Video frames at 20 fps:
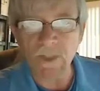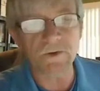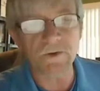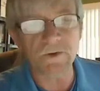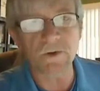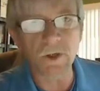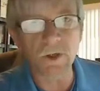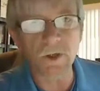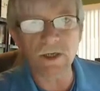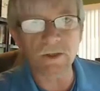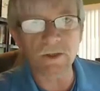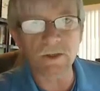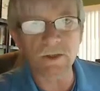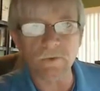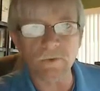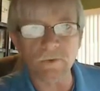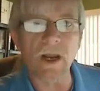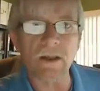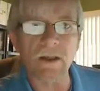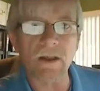that you're
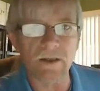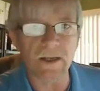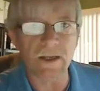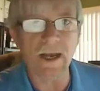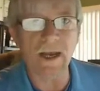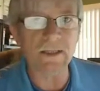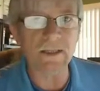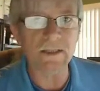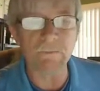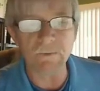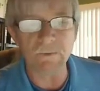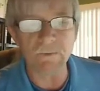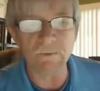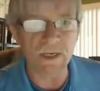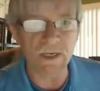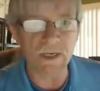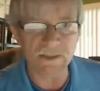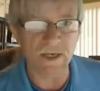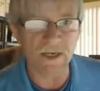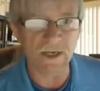looking directly at them
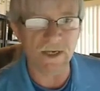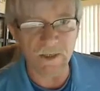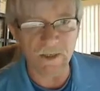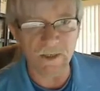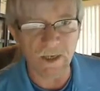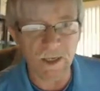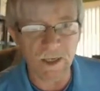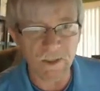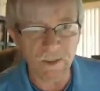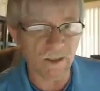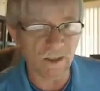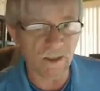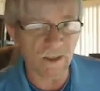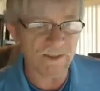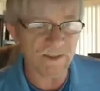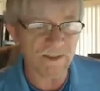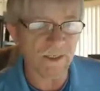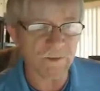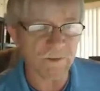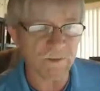and maintaining eye
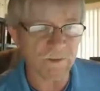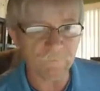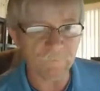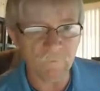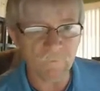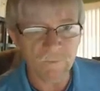contact.